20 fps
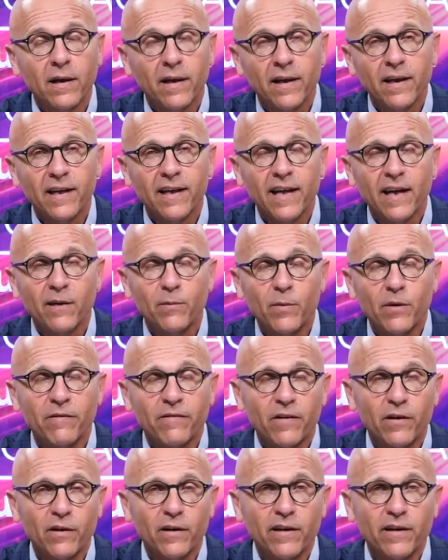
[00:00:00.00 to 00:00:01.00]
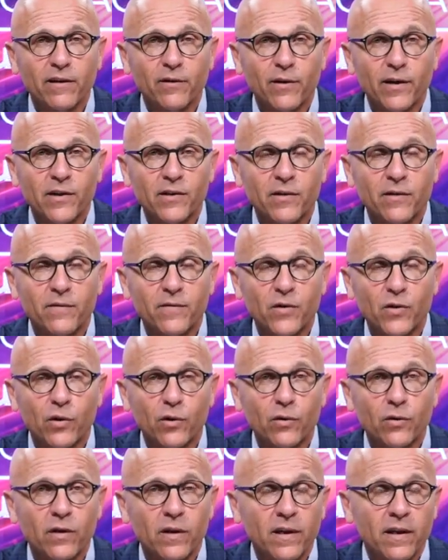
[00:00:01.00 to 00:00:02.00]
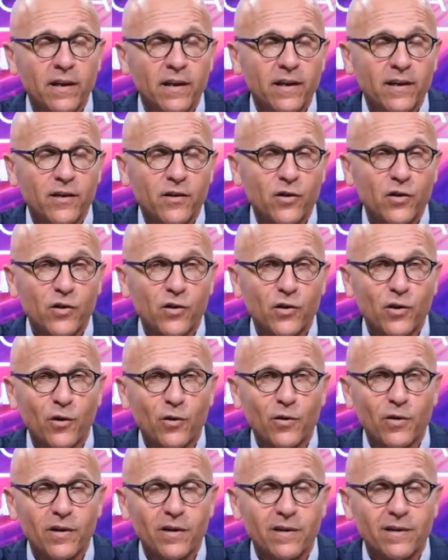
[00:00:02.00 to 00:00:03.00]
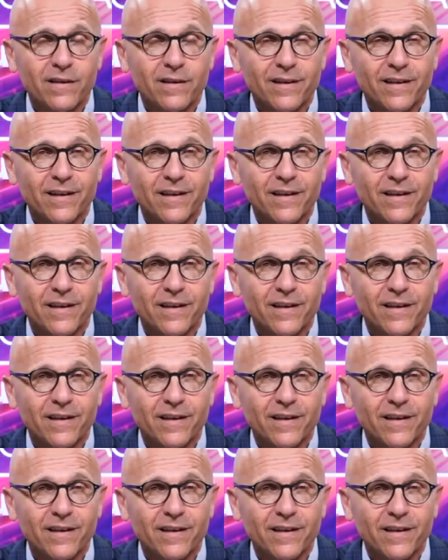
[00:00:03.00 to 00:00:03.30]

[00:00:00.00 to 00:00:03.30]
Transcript: it can be fairly aggressive, so just know that